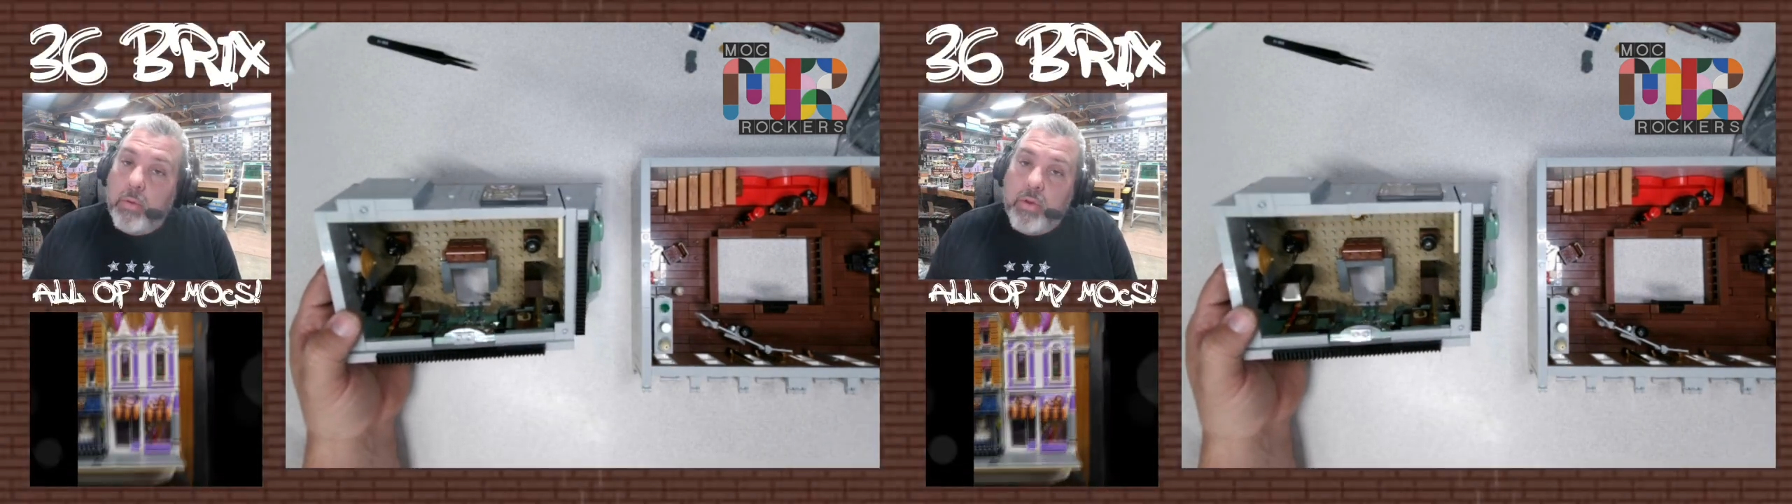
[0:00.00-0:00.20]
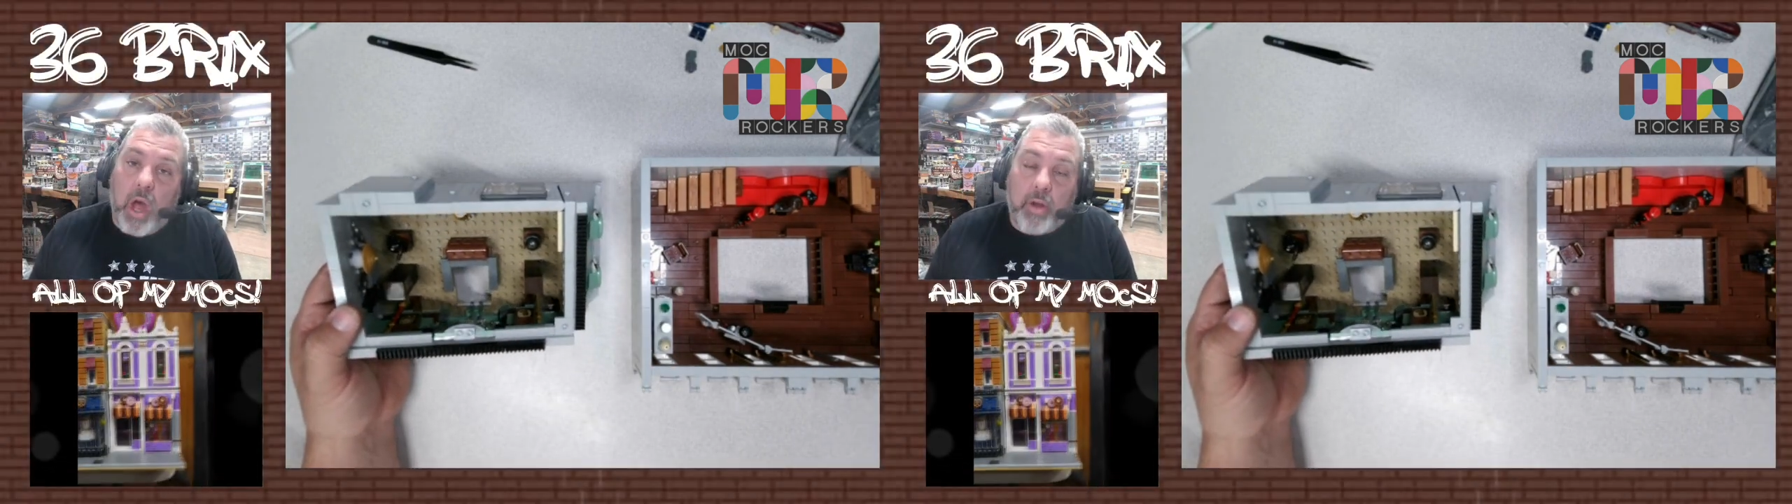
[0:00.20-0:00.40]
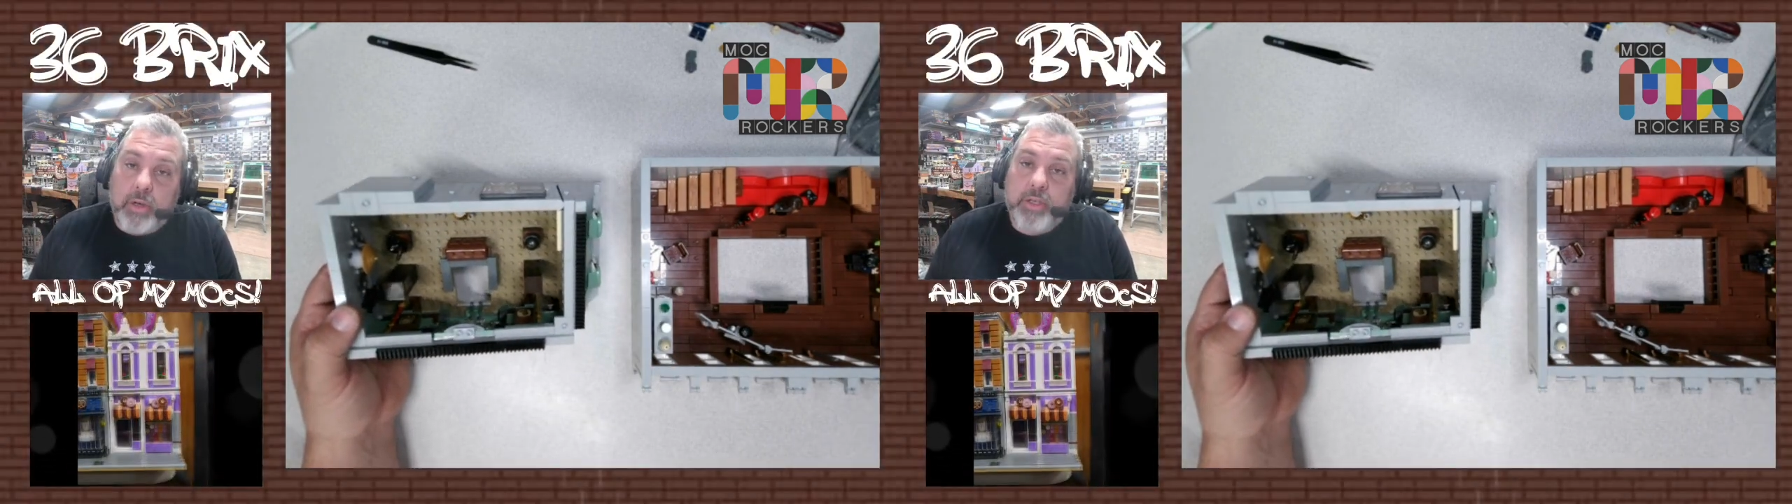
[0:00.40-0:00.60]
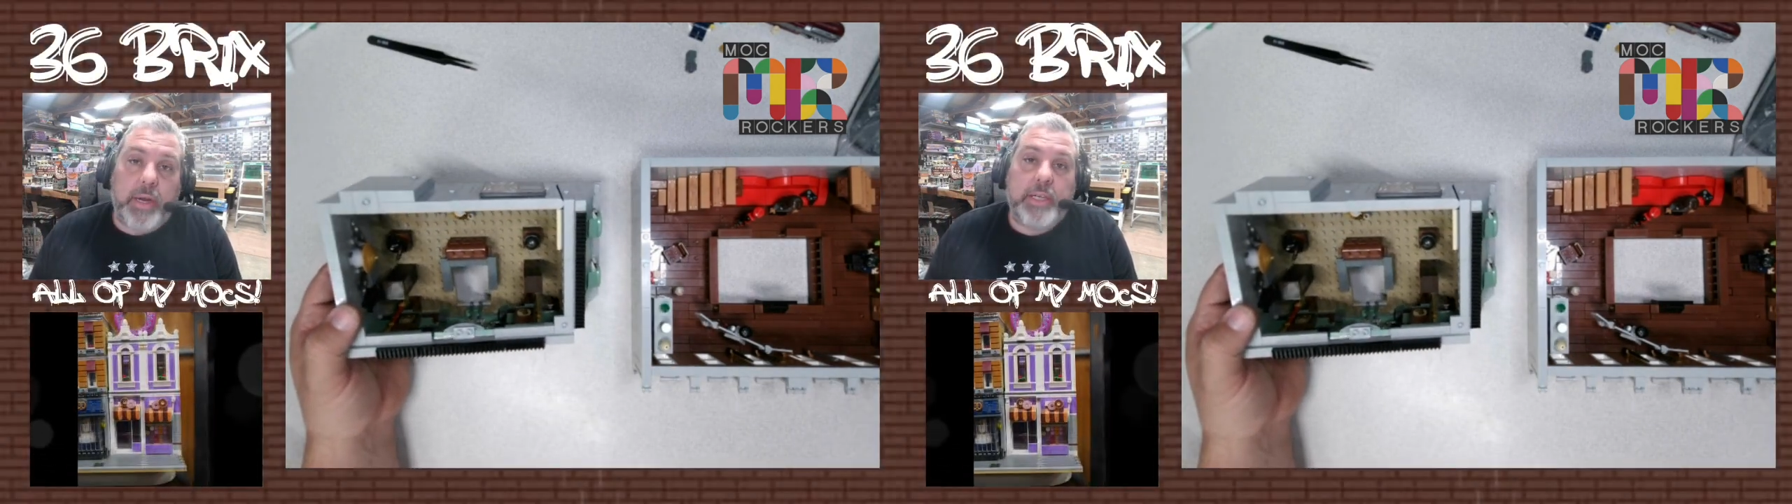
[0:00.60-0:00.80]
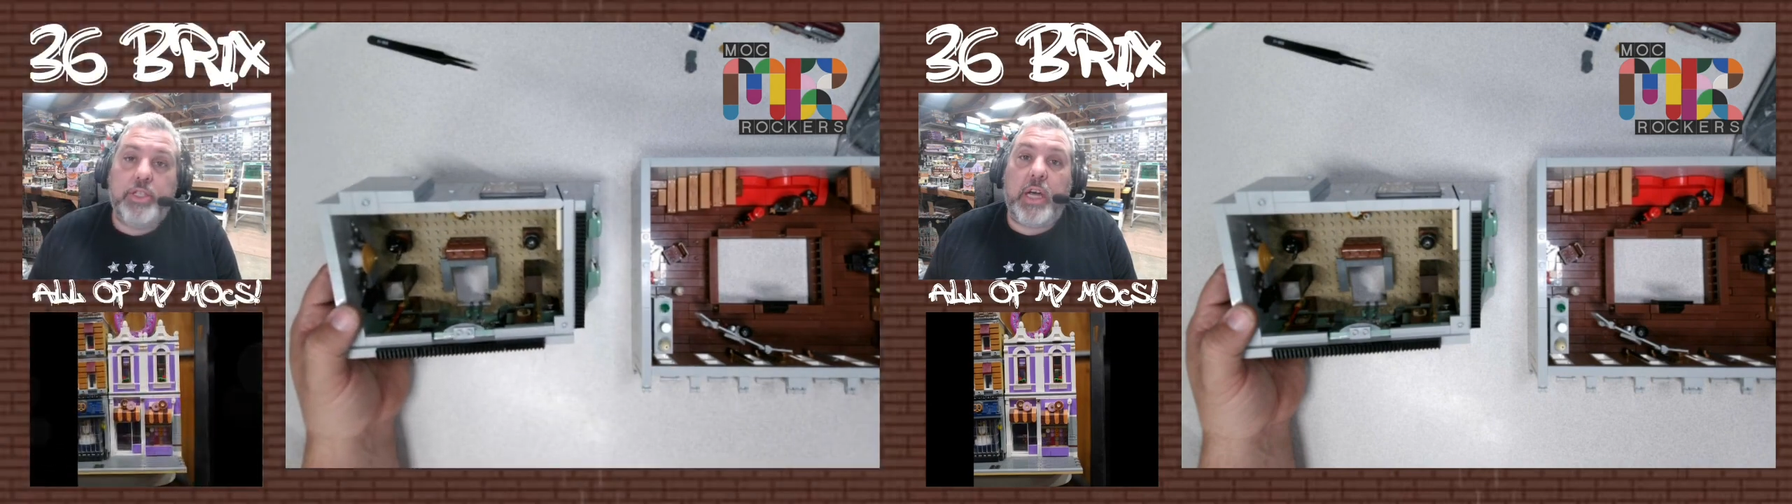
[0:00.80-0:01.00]
Doctor
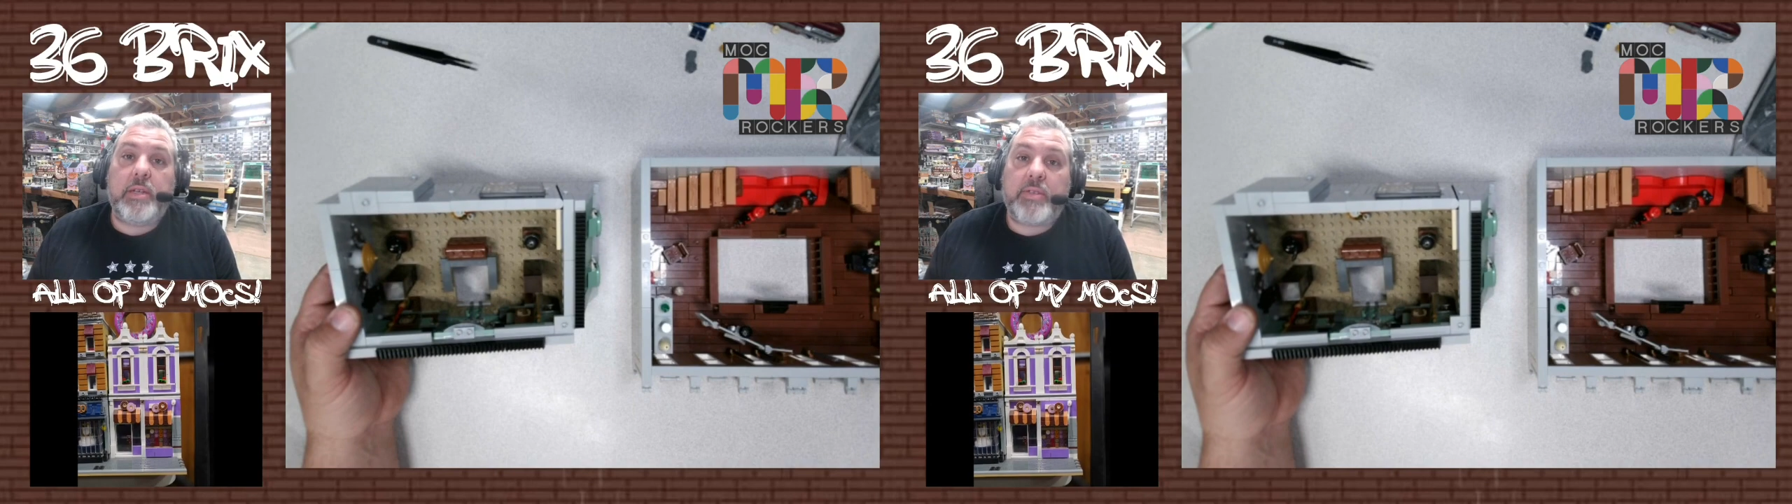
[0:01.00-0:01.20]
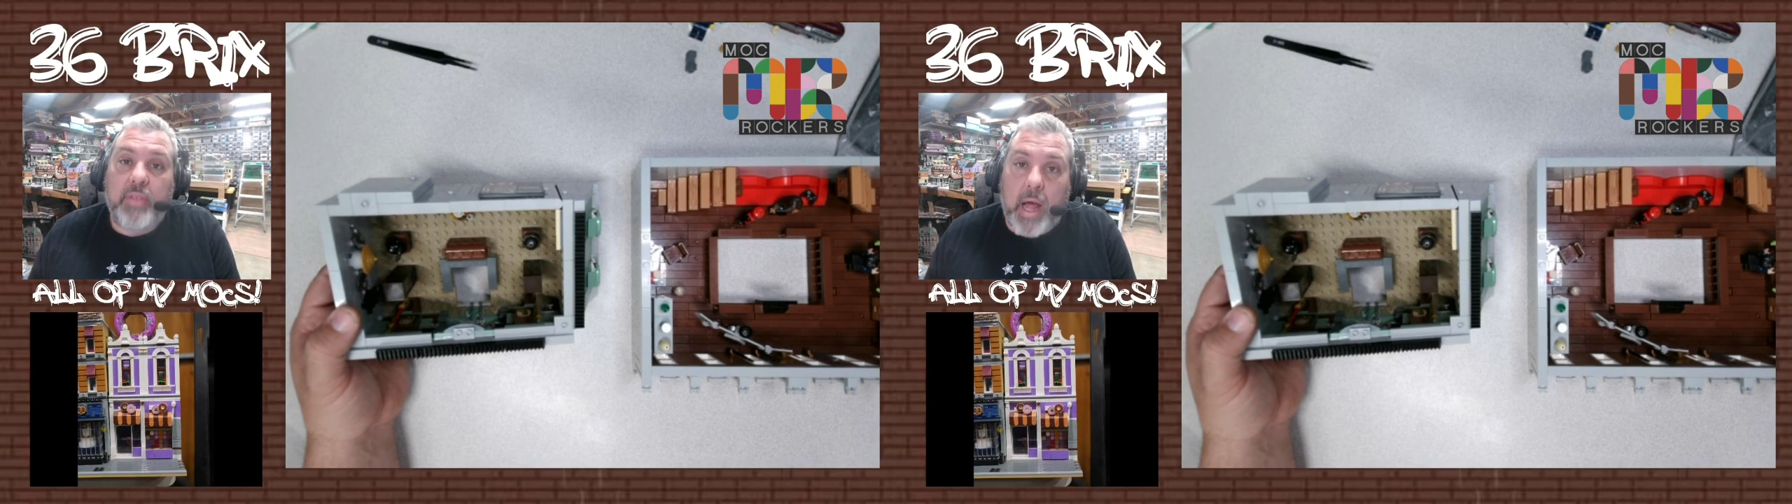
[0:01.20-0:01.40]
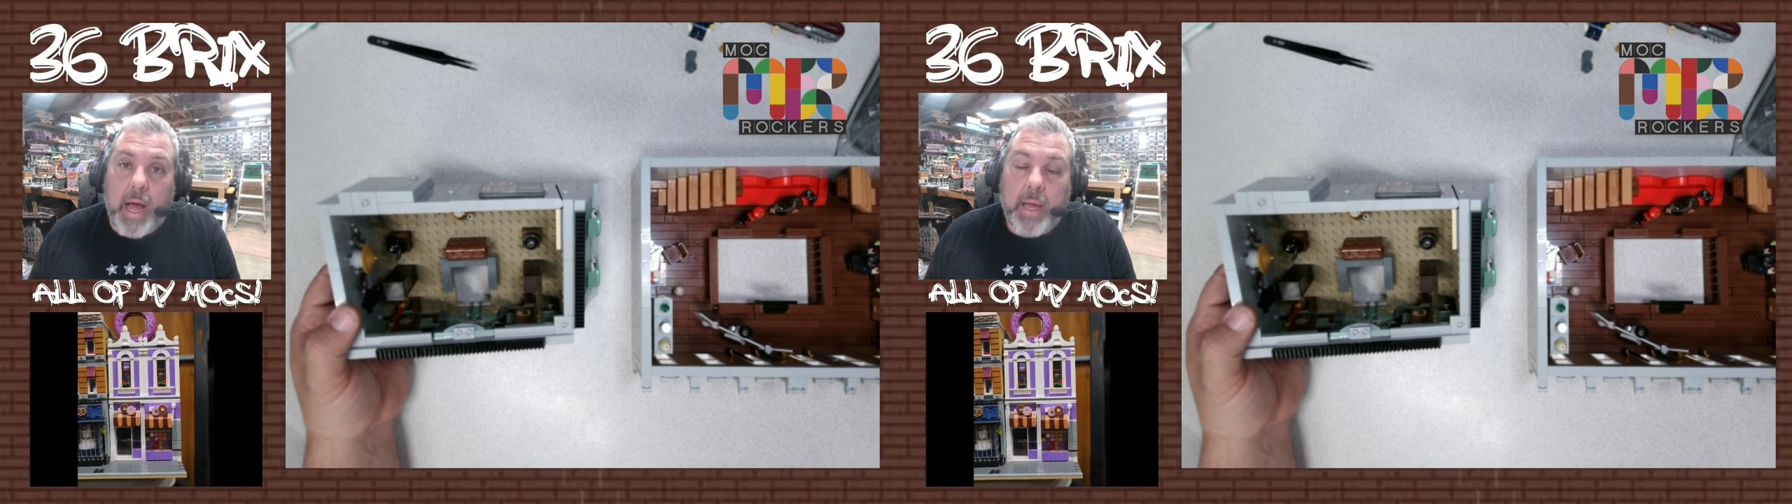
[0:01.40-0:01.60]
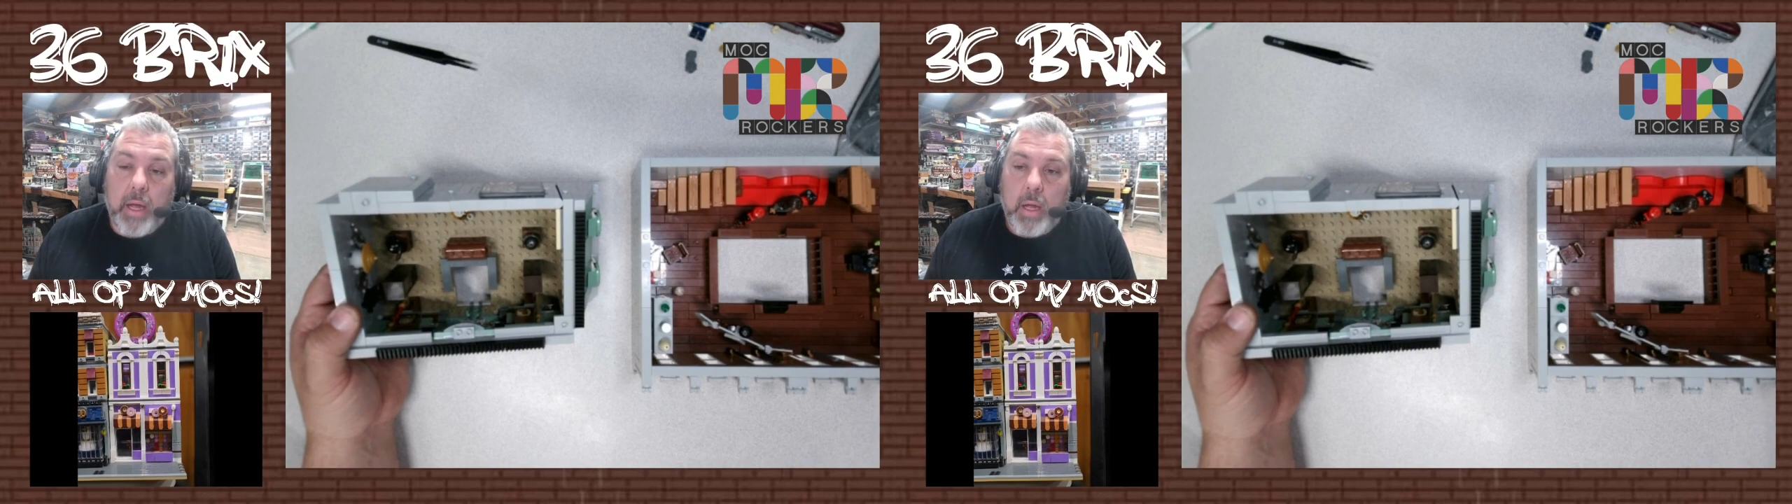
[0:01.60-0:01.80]
Strange does fly,